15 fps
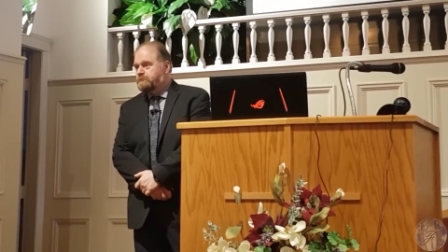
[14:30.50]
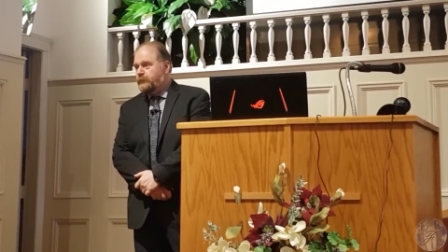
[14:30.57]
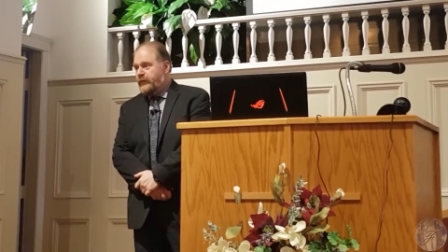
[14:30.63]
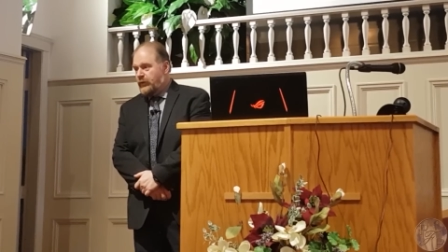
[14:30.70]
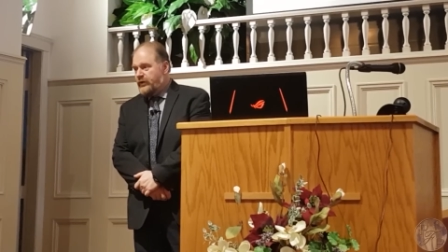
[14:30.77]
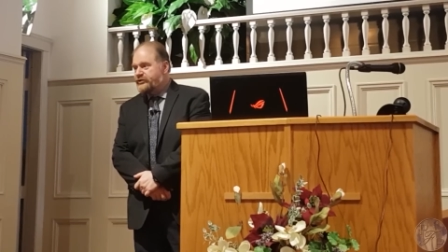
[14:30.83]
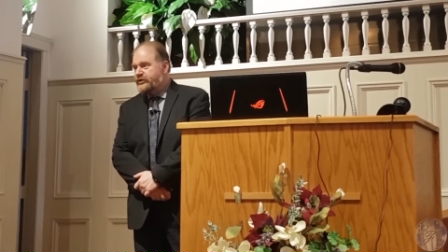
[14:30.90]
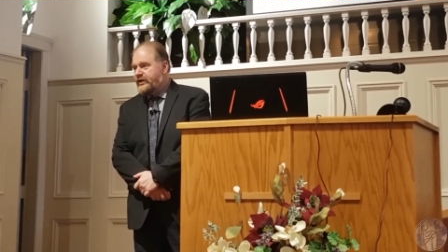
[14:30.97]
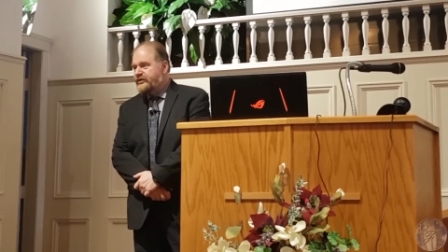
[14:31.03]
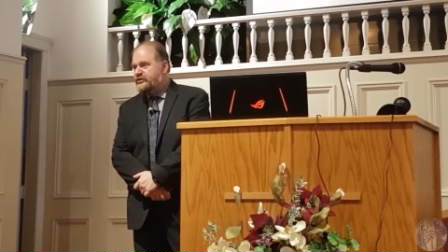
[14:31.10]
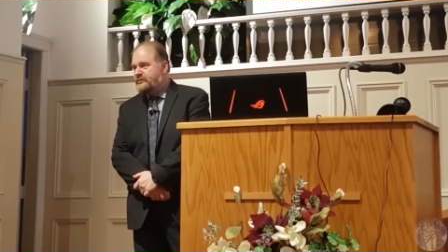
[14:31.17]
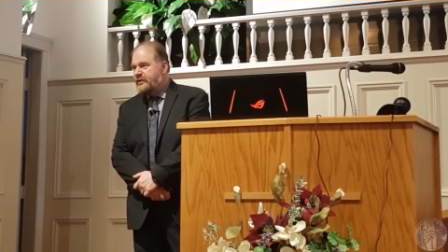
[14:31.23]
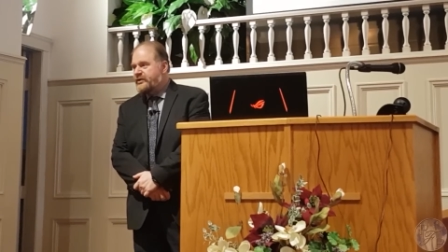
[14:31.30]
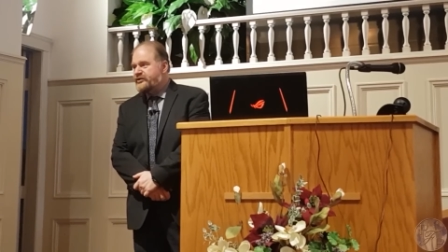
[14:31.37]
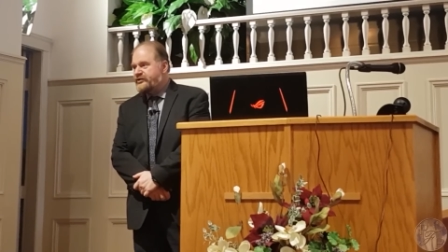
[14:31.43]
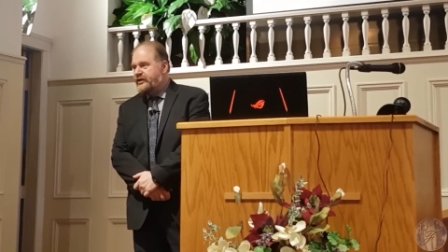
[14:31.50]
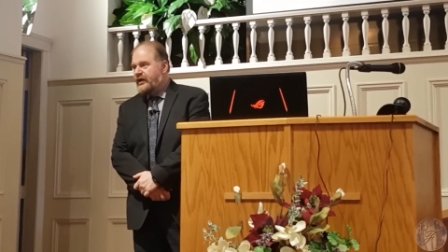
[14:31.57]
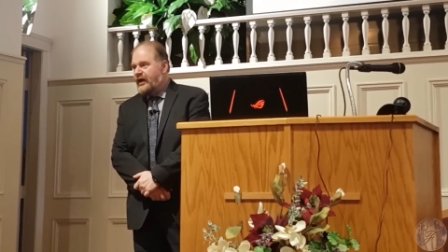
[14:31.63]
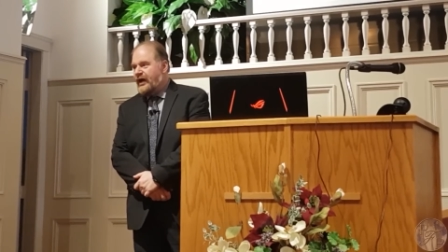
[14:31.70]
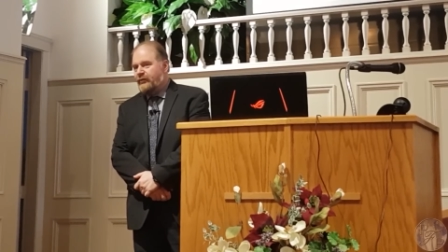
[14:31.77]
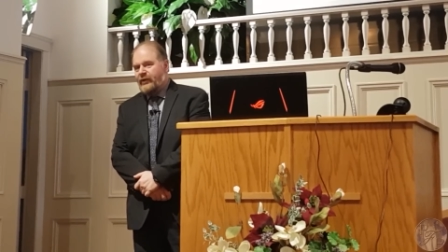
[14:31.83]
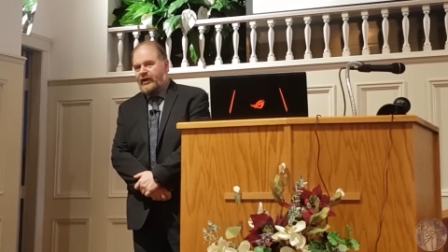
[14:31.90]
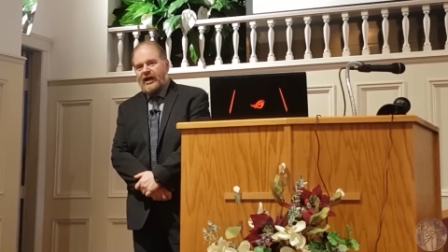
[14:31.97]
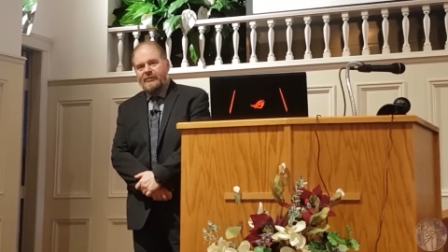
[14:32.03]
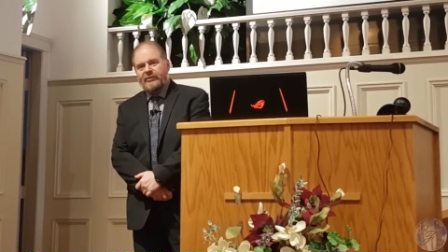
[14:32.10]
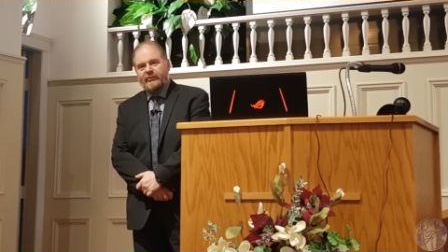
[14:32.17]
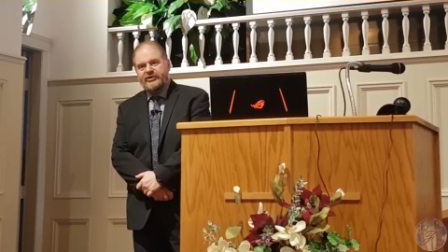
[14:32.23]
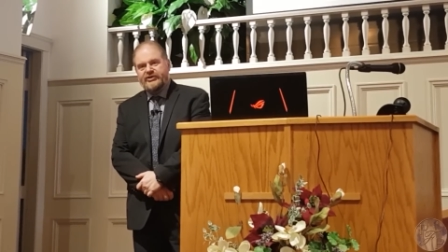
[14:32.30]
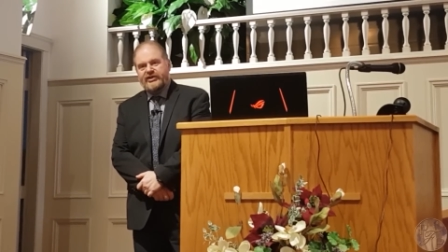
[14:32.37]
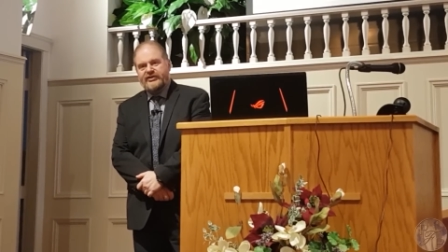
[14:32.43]
There was a conspiracy to hide what
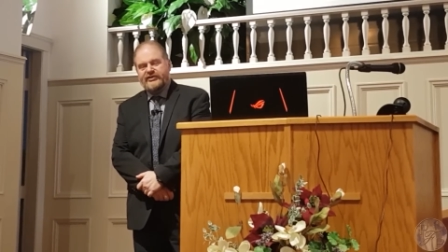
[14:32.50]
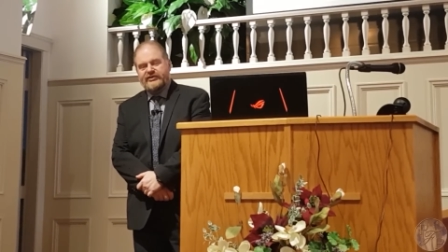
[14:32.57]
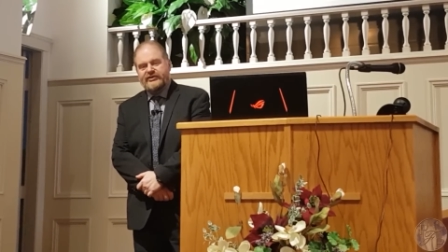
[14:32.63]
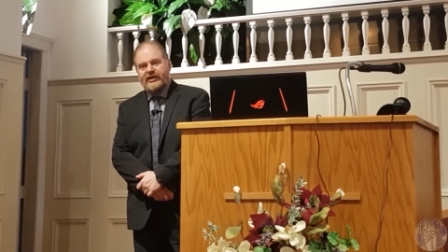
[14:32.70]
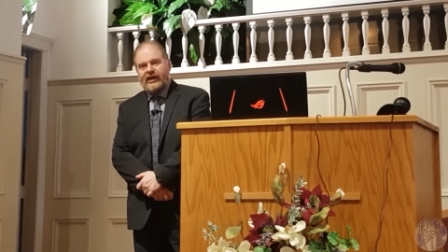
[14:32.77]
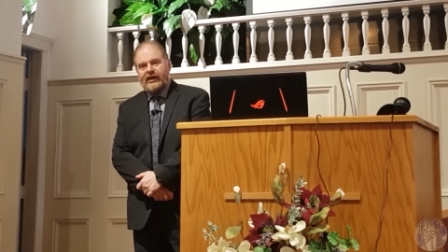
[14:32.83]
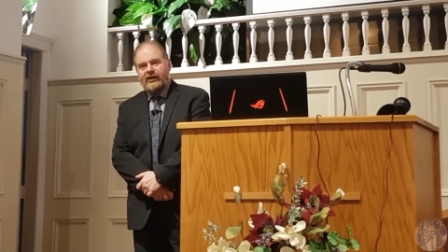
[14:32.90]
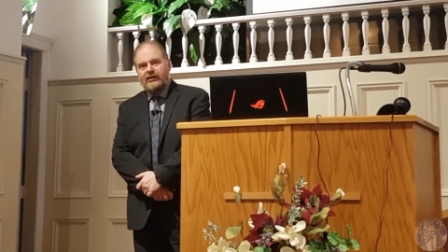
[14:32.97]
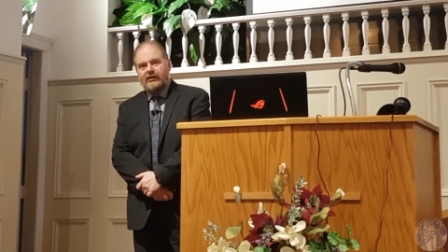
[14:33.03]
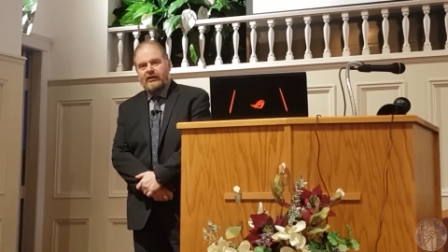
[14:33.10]
happened when Jesus died.